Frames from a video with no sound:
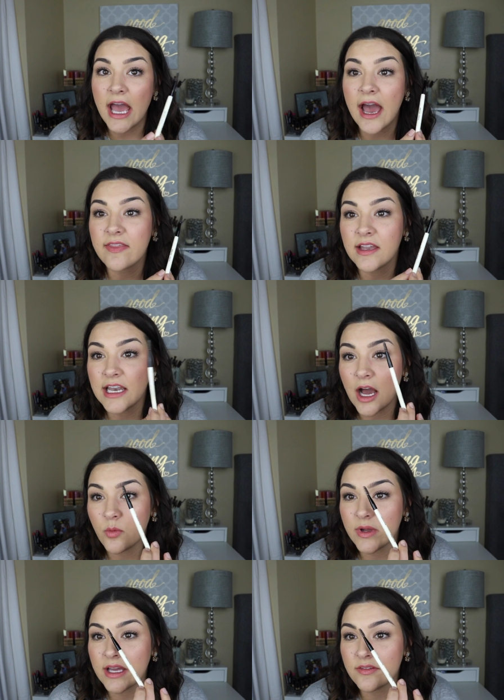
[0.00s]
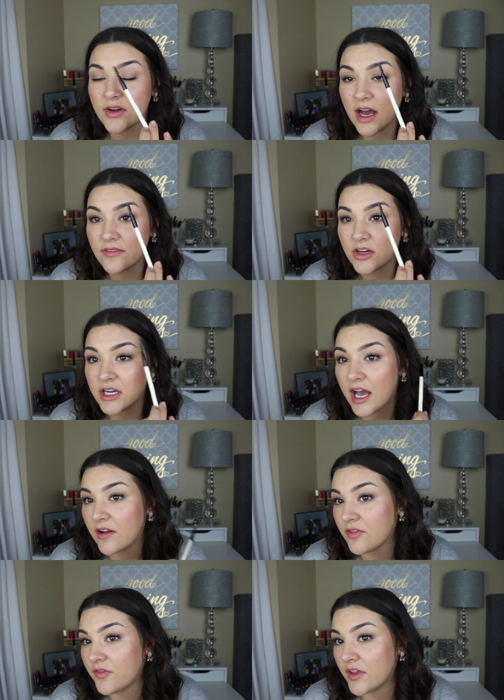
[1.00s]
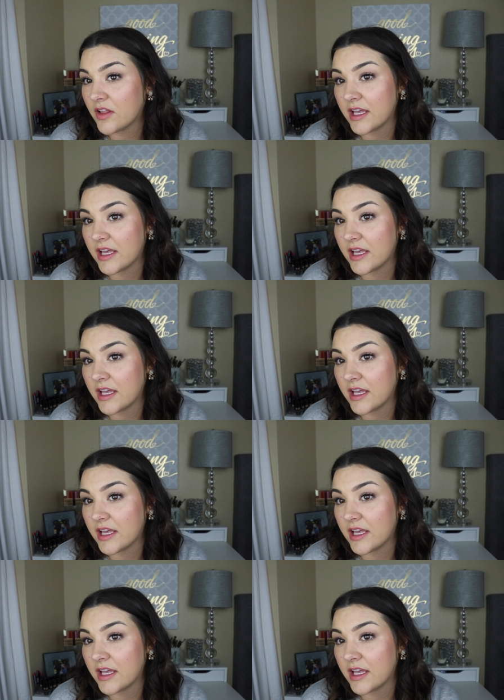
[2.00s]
and then now we have covered how to fill